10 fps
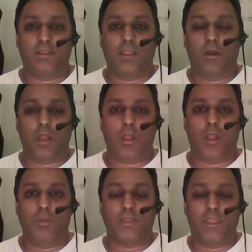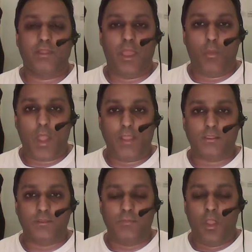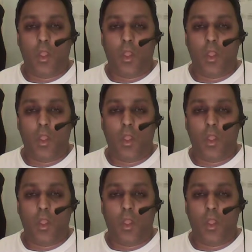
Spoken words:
can't accommodate their weight?